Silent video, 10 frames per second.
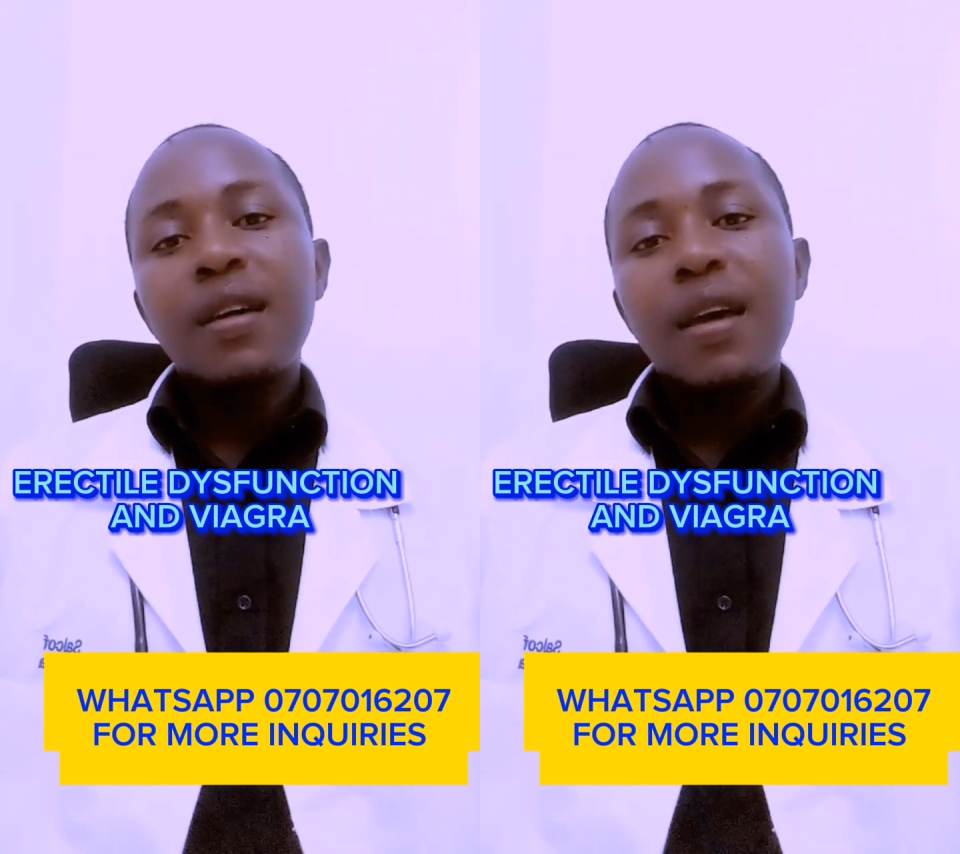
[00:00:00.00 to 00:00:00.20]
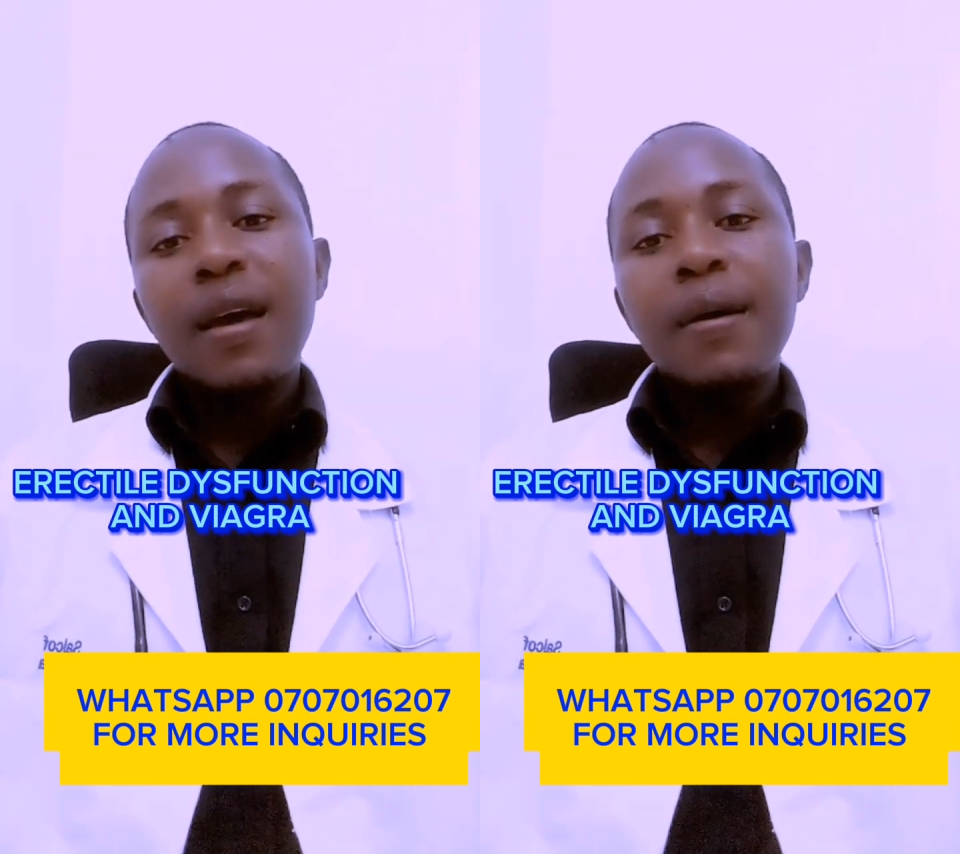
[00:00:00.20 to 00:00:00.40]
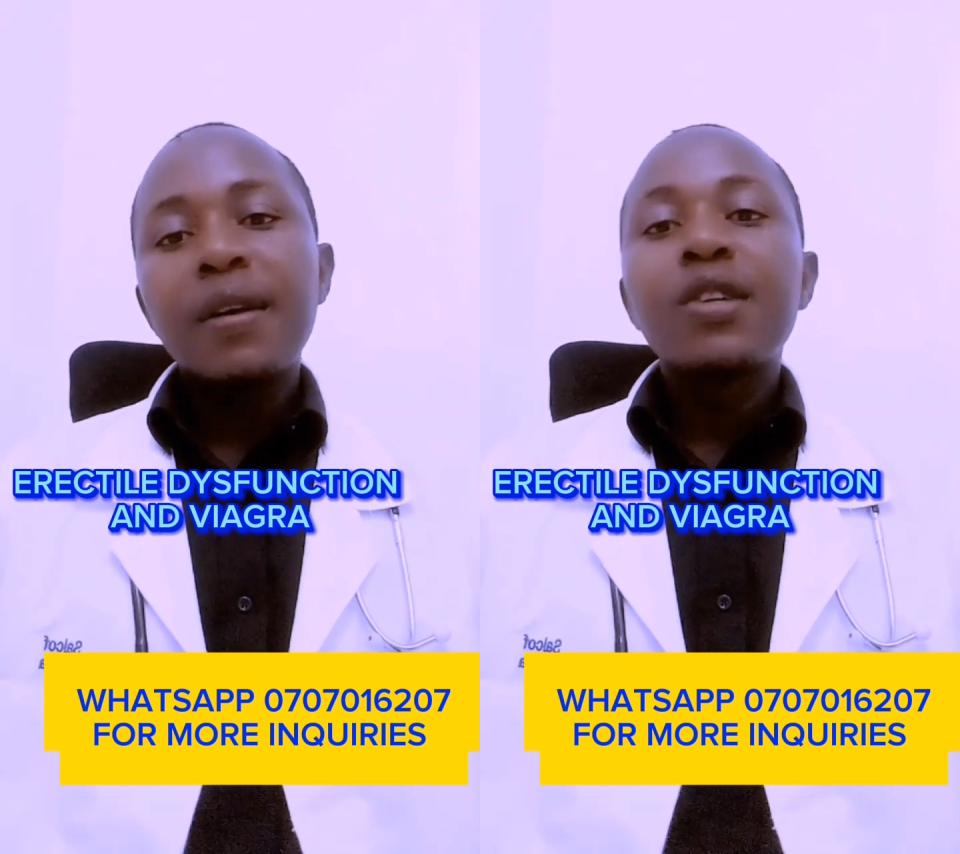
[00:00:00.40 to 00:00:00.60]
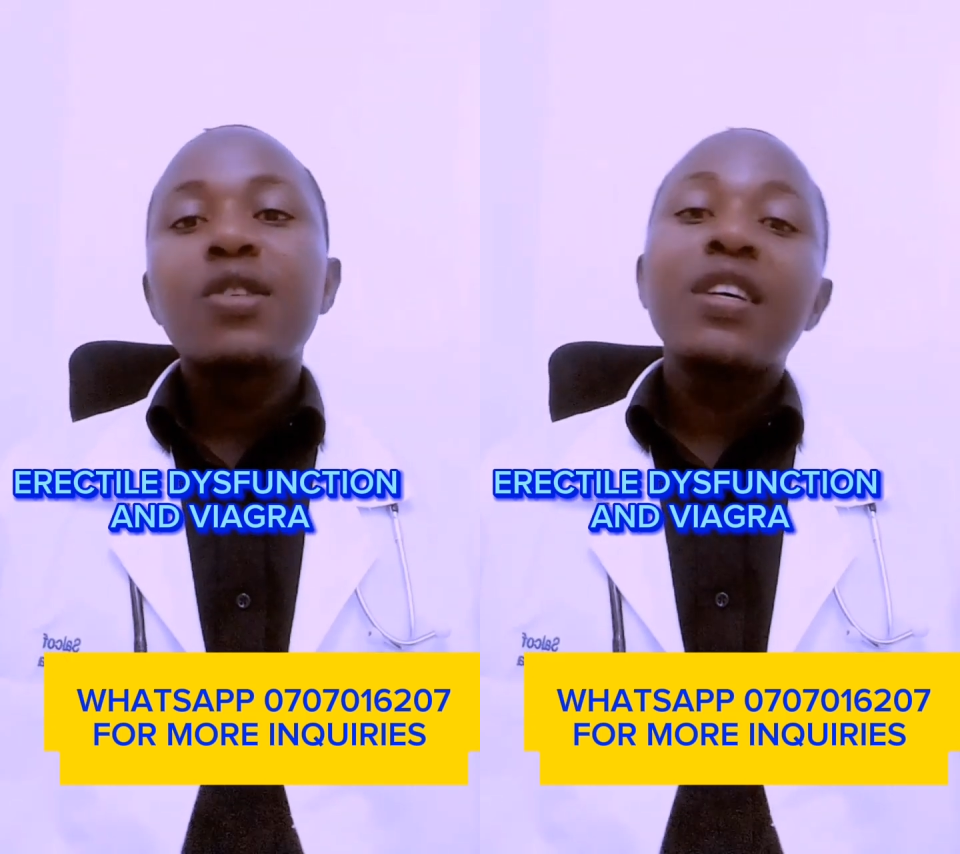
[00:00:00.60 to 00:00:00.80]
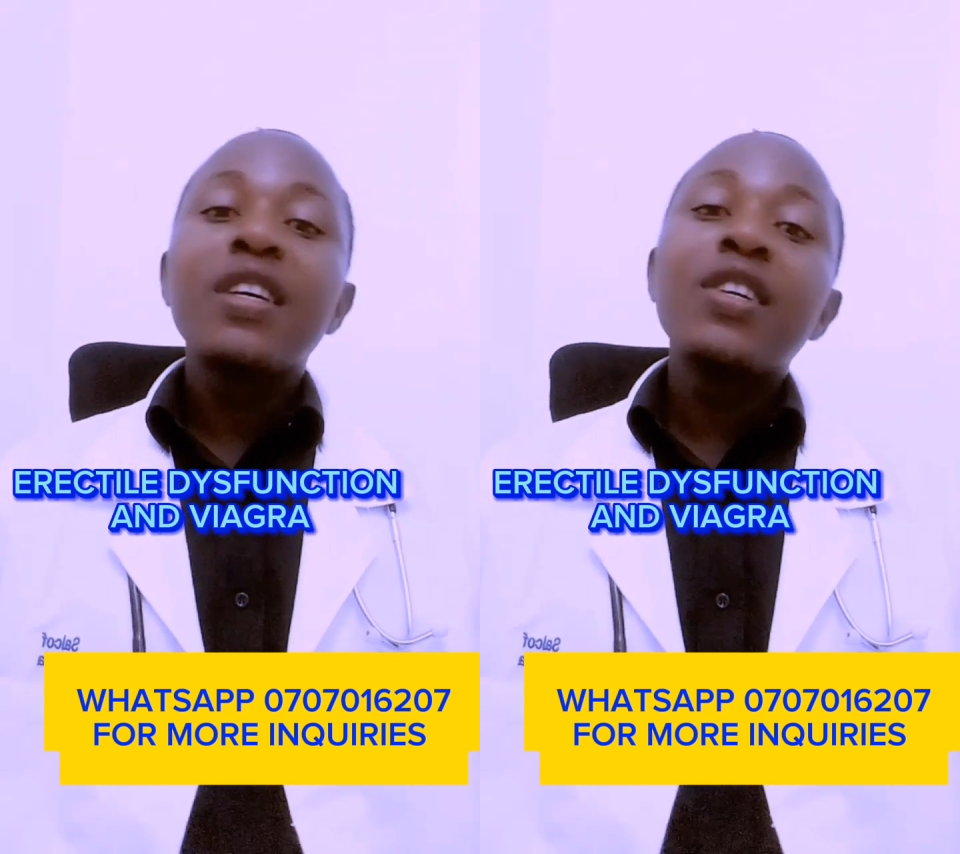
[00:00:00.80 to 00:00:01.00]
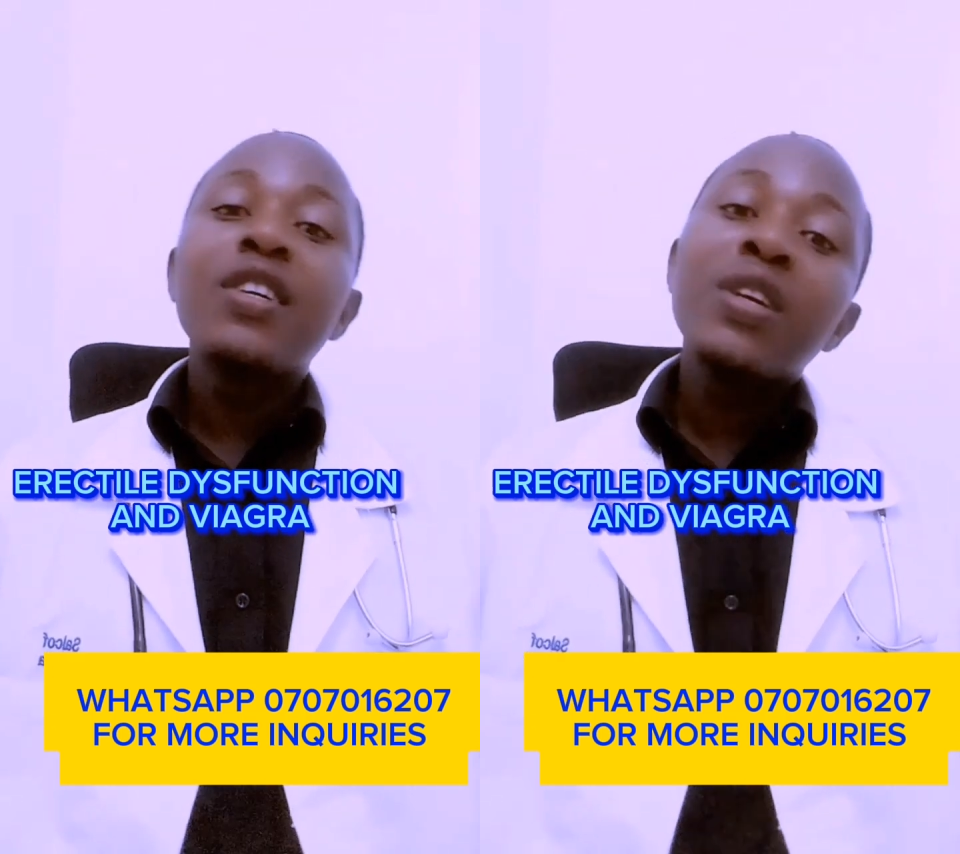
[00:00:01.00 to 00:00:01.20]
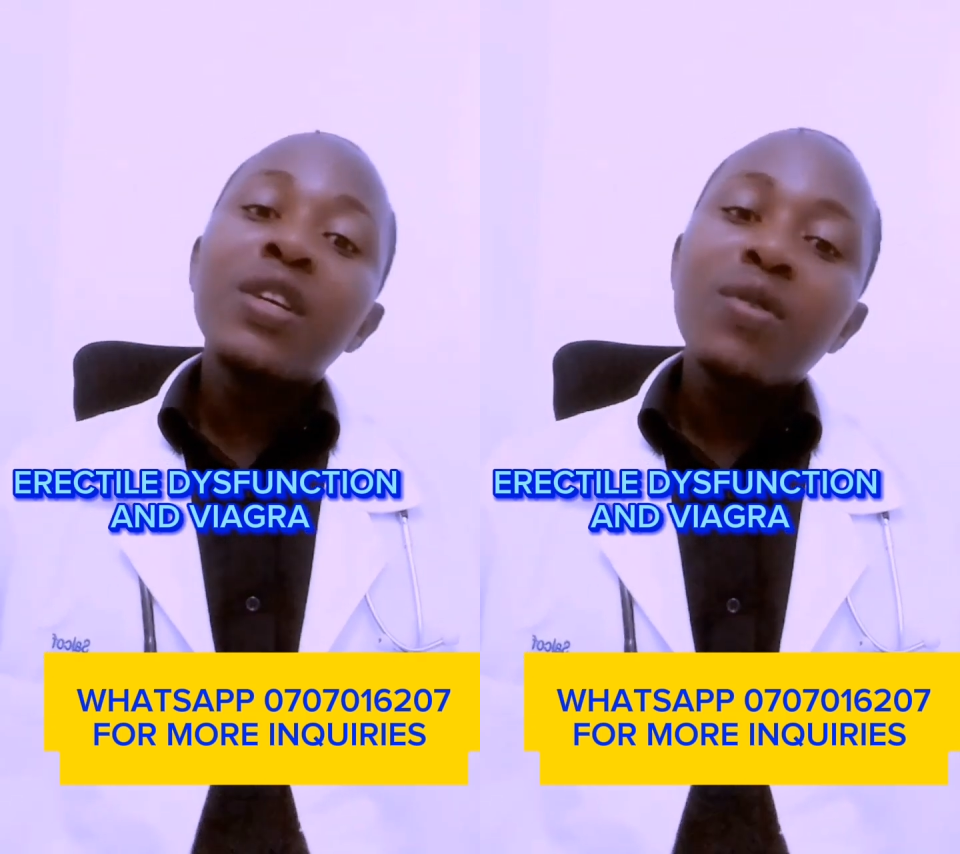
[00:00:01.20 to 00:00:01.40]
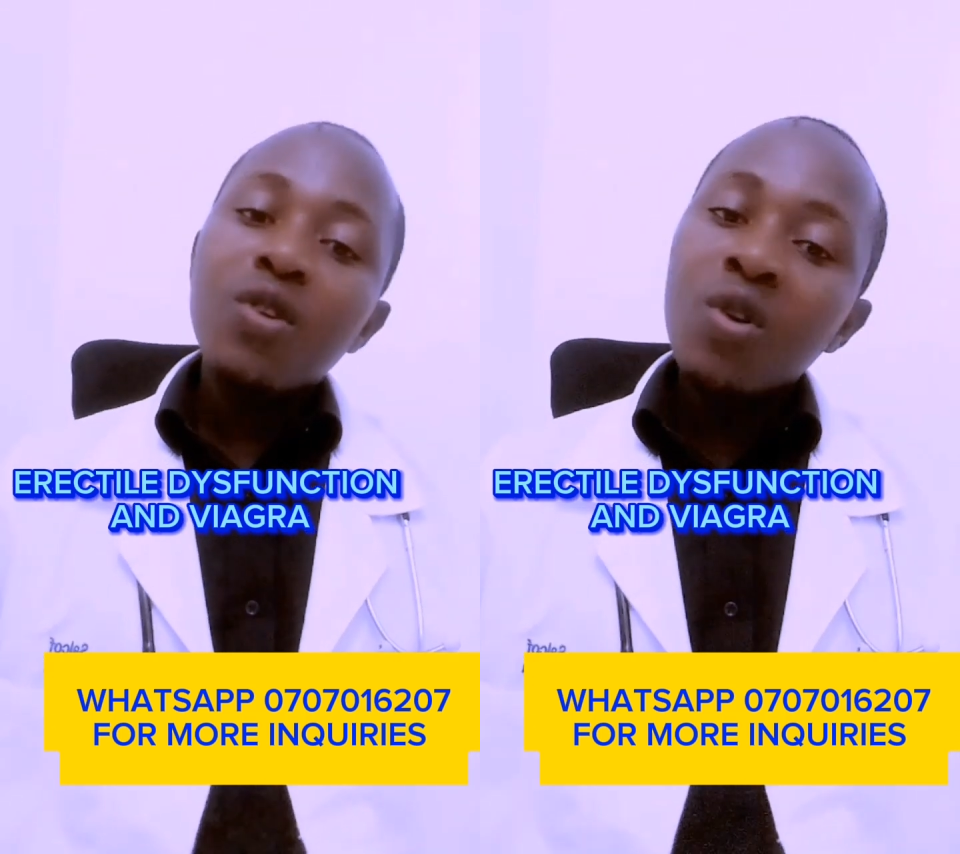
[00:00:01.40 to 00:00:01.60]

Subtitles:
Yeah. So it will